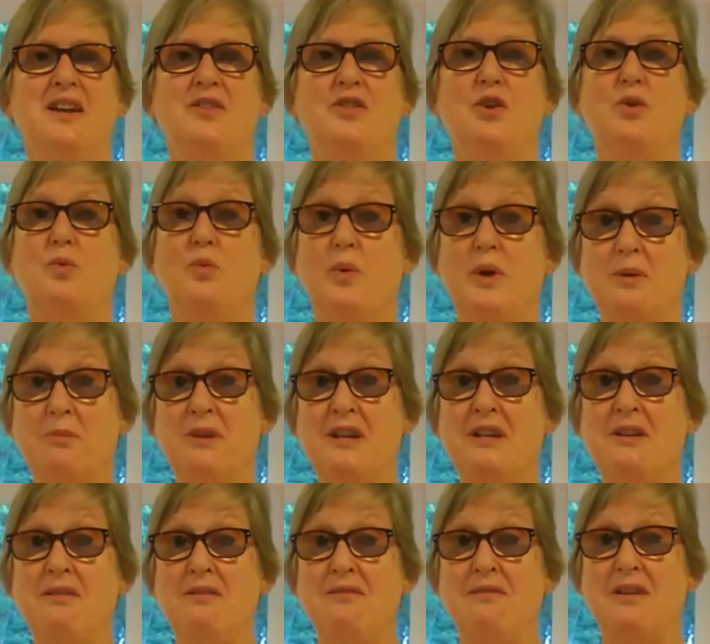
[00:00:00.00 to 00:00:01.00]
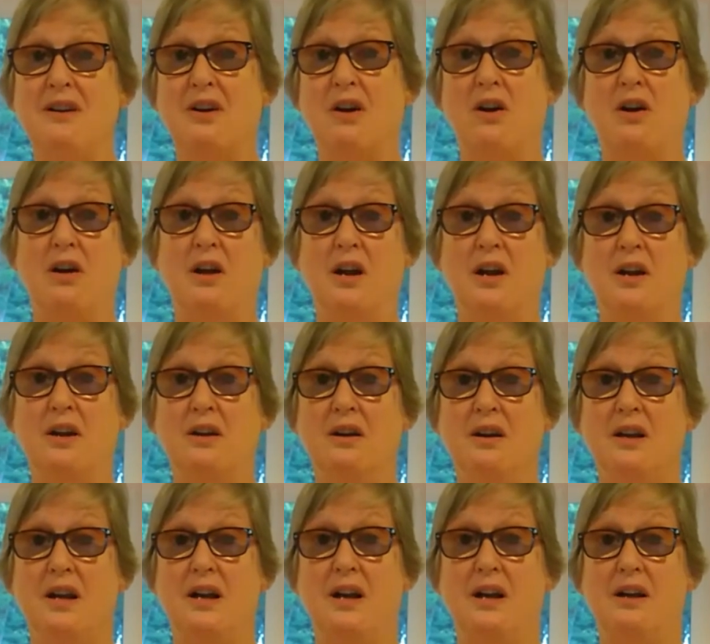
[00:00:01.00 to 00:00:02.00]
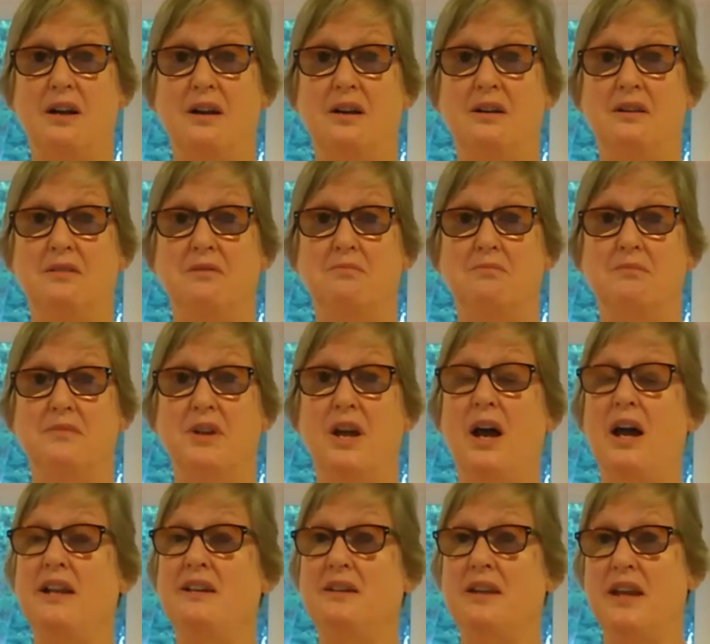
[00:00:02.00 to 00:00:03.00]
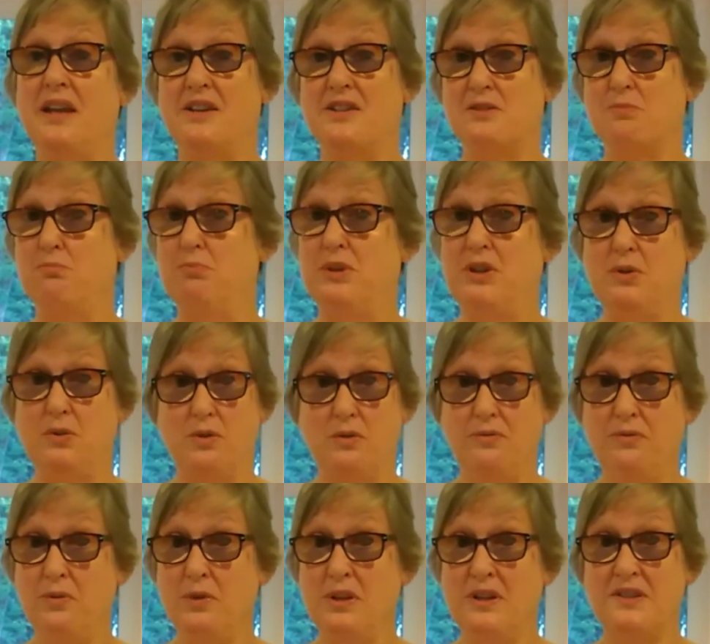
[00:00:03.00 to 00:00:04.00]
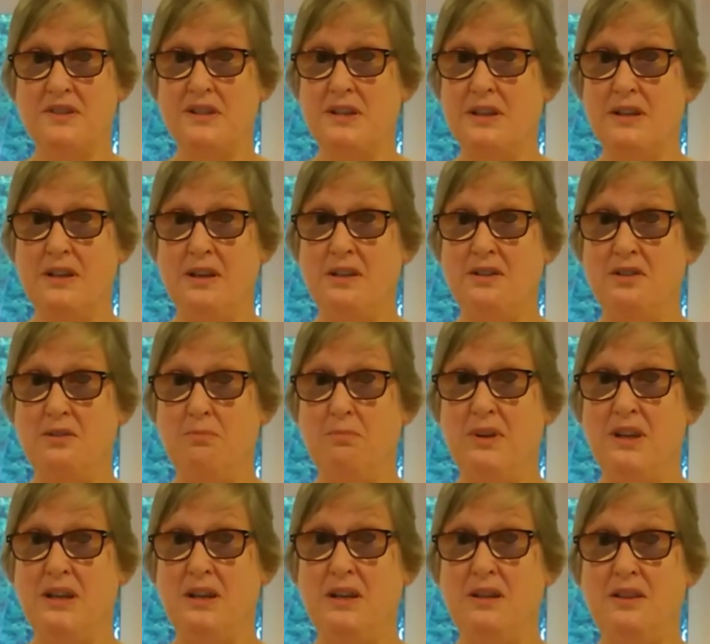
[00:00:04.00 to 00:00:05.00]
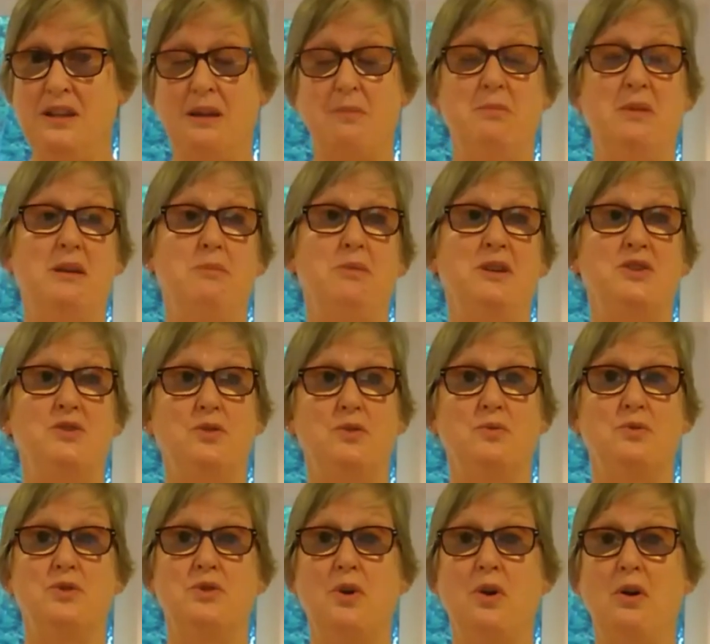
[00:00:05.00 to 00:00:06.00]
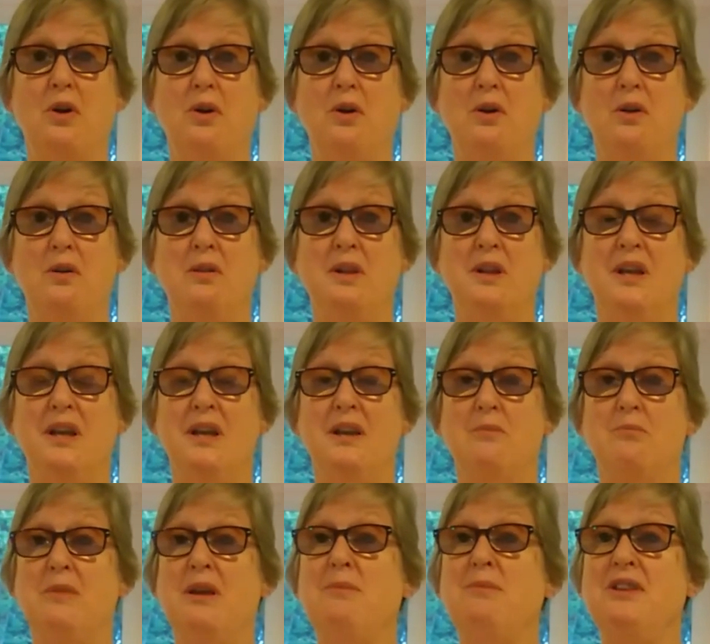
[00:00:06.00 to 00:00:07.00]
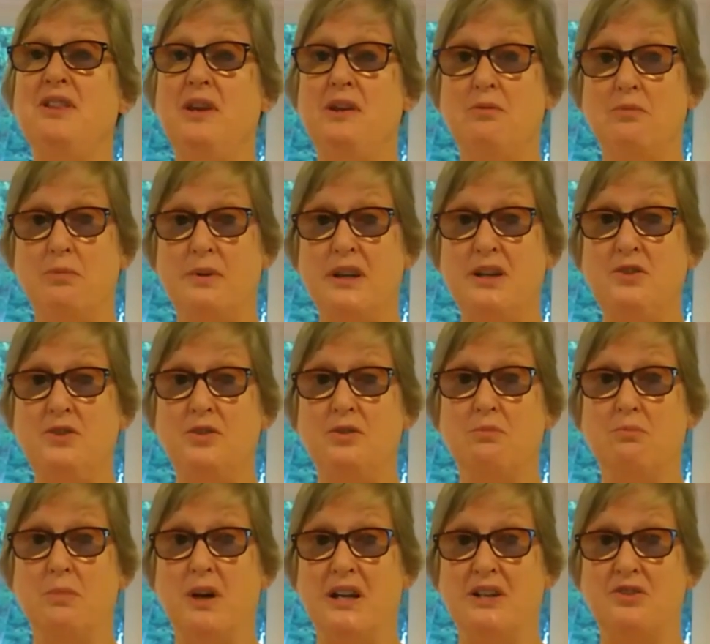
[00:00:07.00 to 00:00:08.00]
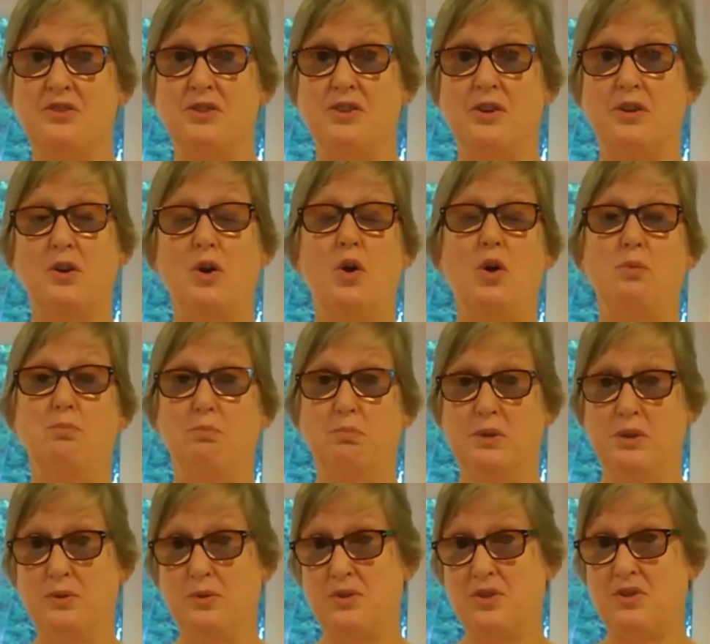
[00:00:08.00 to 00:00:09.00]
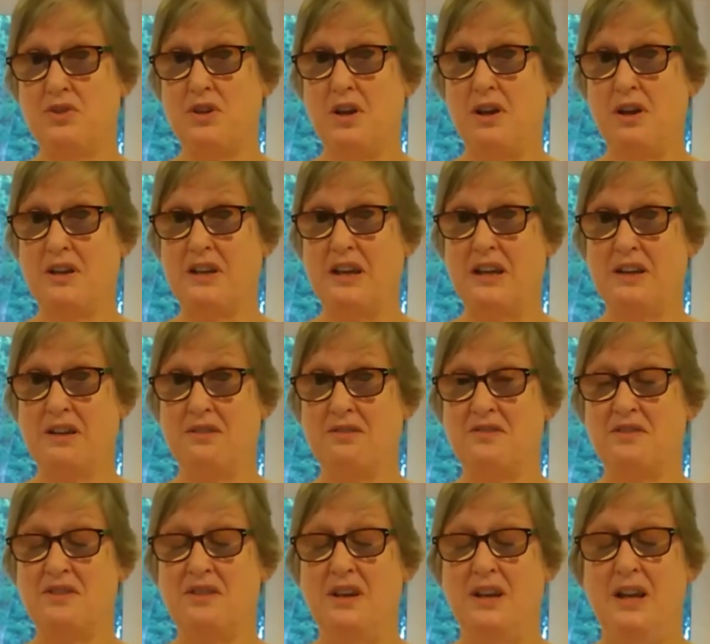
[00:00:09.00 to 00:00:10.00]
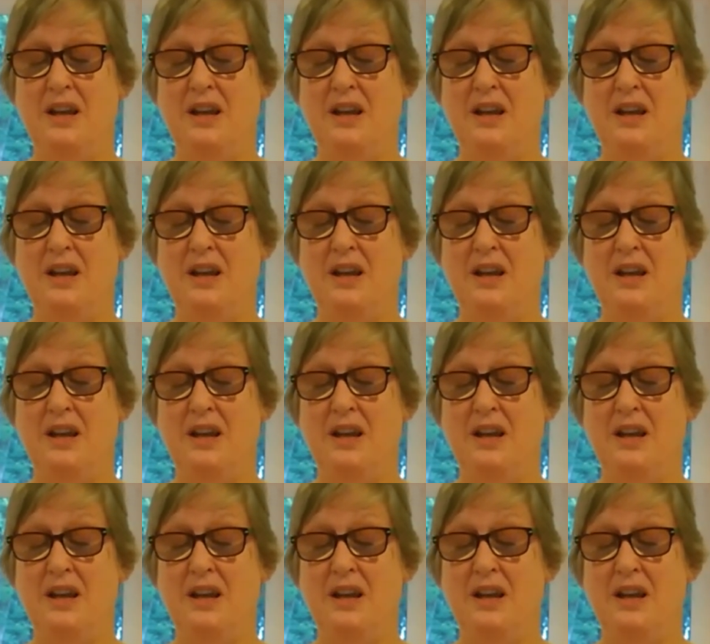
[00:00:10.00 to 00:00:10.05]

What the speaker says: The women are not as beautiful as they need to be. They may be too tall. Maybe they read too much. They're called blue stockings.